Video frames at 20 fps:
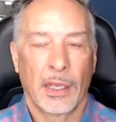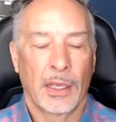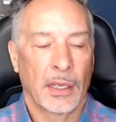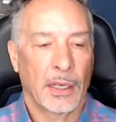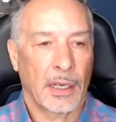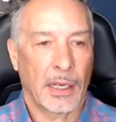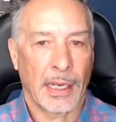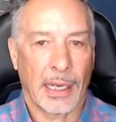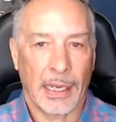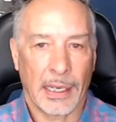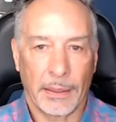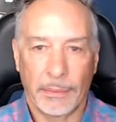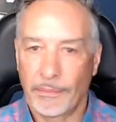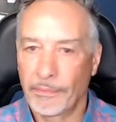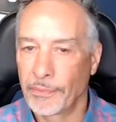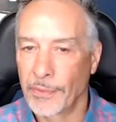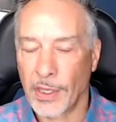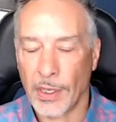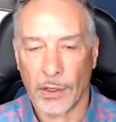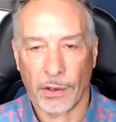
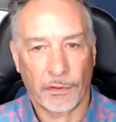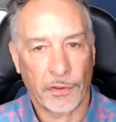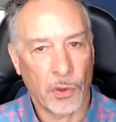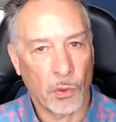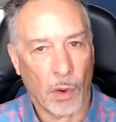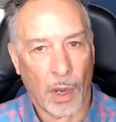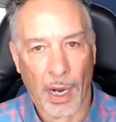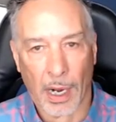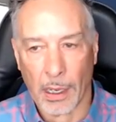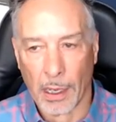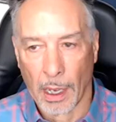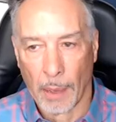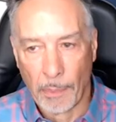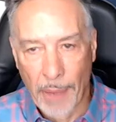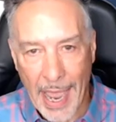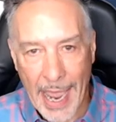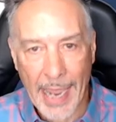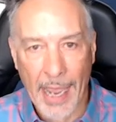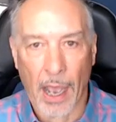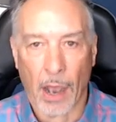If you want a
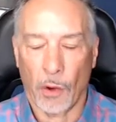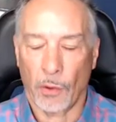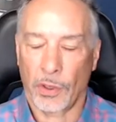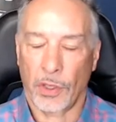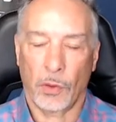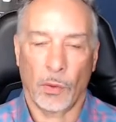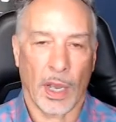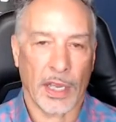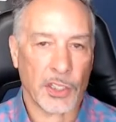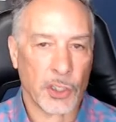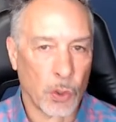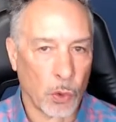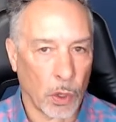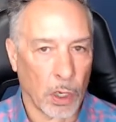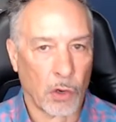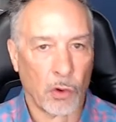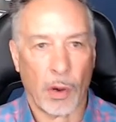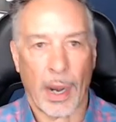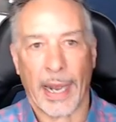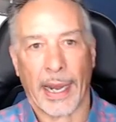payout, you want store
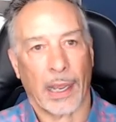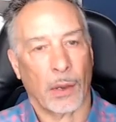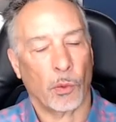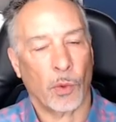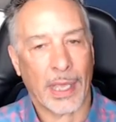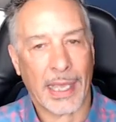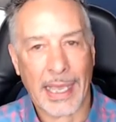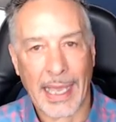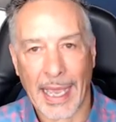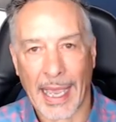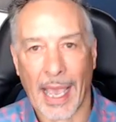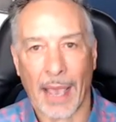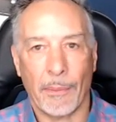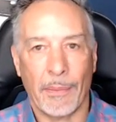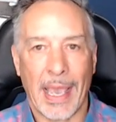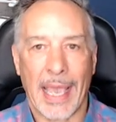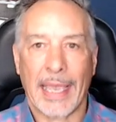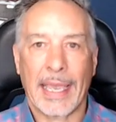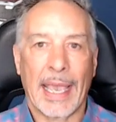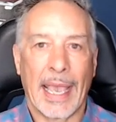credit, we can't
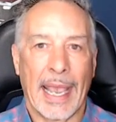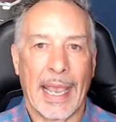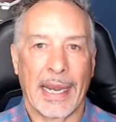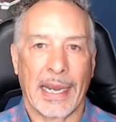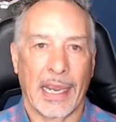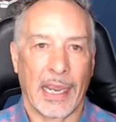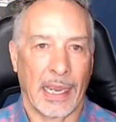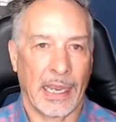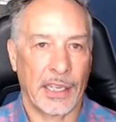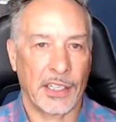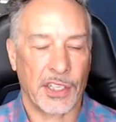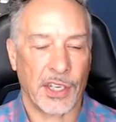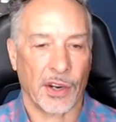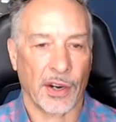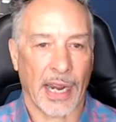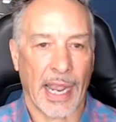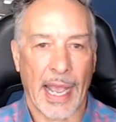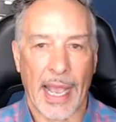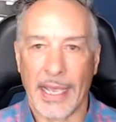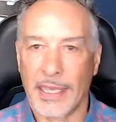make it any easier,
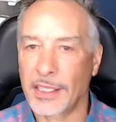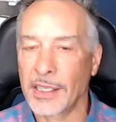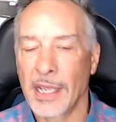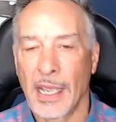guys.